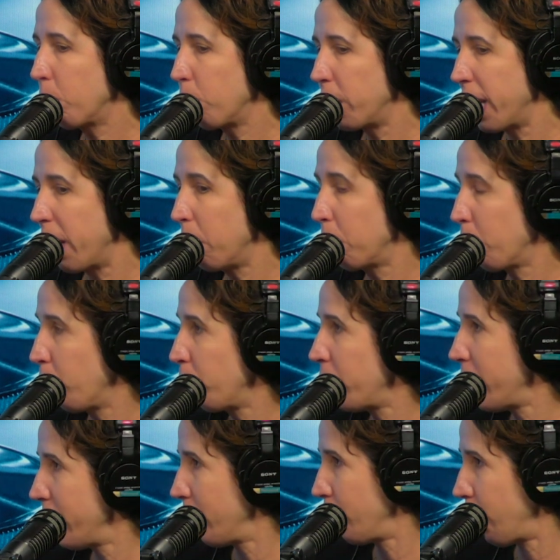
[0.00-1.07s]
dead
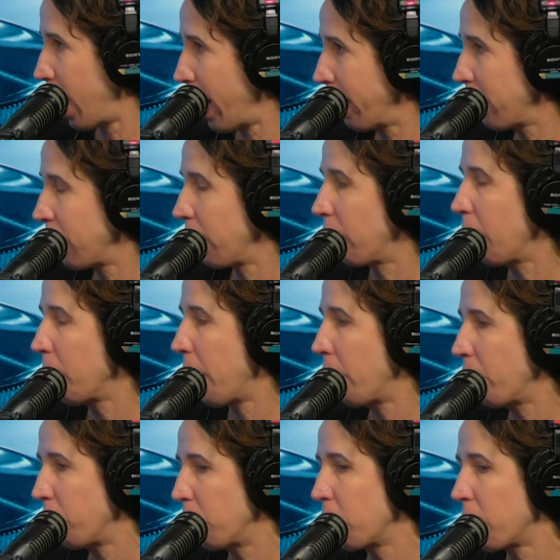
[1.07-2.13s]
protein chains that come
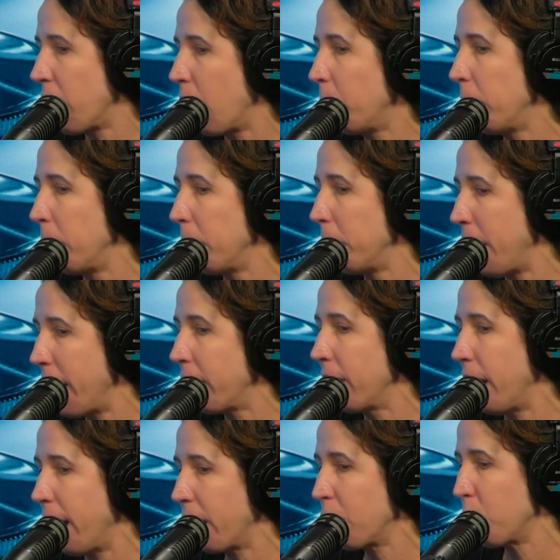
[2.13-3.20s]
out of your scalp and make
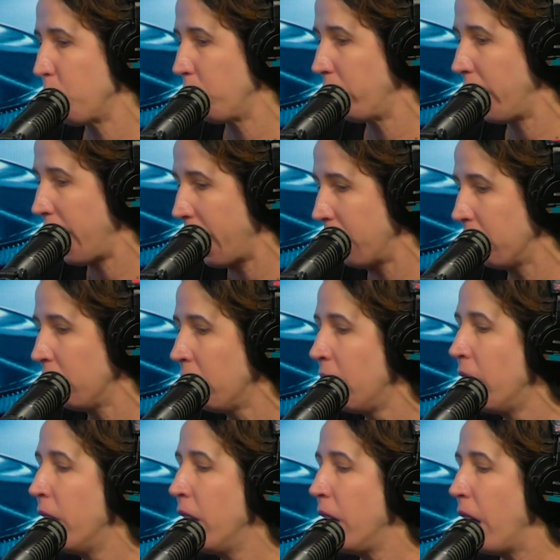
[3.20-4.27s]
the actual hair.
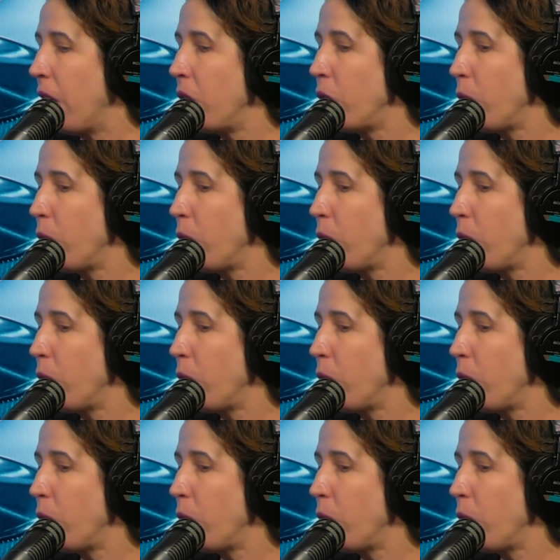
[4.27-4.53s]
And